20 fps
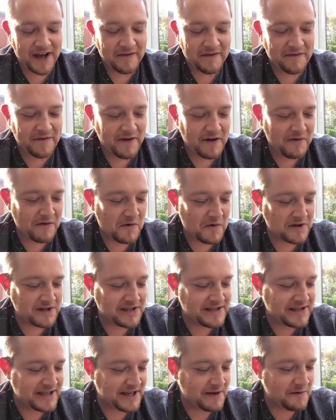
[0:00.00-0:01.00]
For everyone to
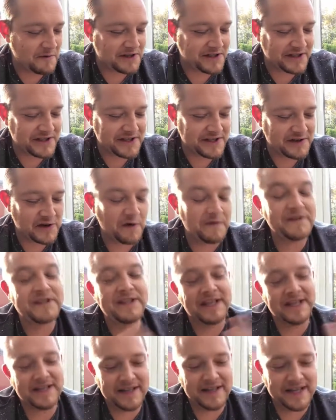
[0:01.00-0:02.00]
see, because
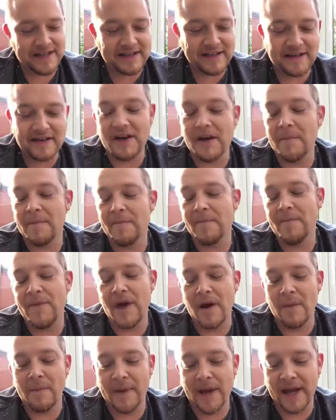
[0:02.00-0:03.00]
obviously that's a
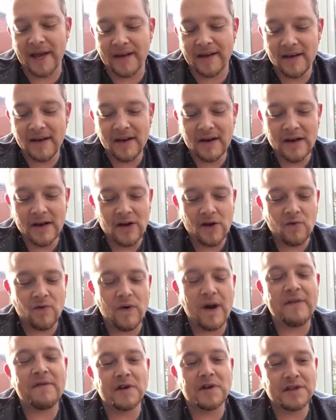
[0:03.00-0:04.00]
big
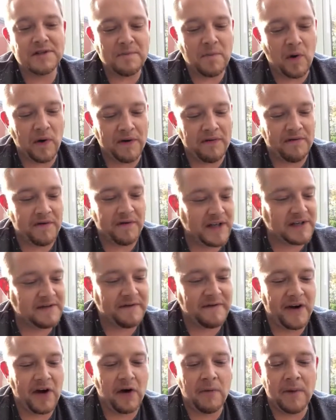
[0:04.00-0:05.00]
reference point for this
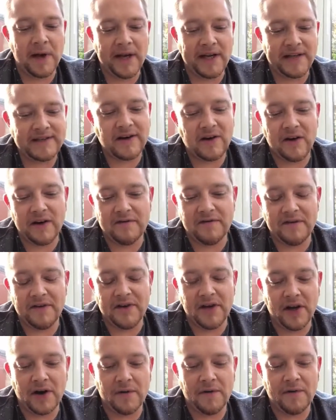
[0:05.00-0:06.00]
film, and it's kind of
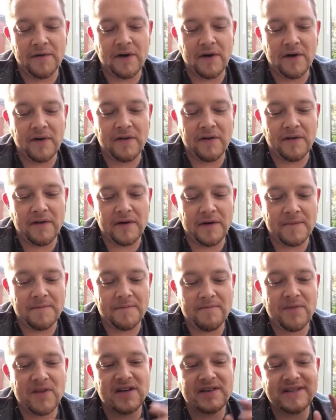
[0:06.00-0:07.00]
the
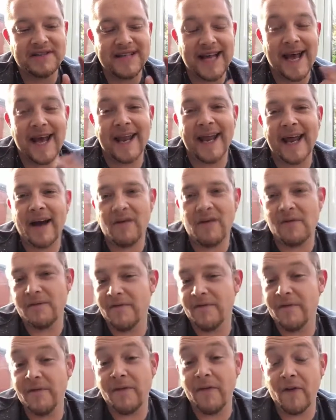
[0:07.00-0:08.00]
standout
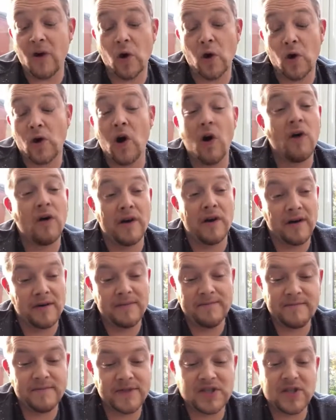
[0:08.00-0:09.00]
folk horror
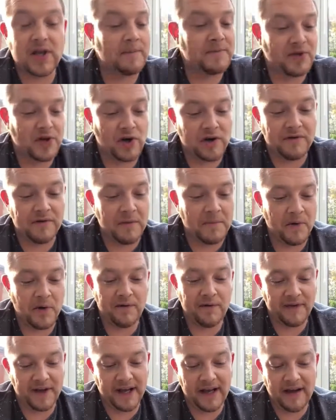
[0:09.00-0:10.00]
subgenre
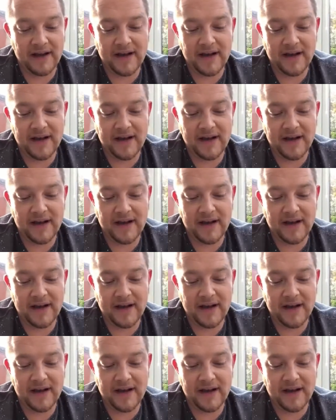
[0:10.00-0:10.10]
movie.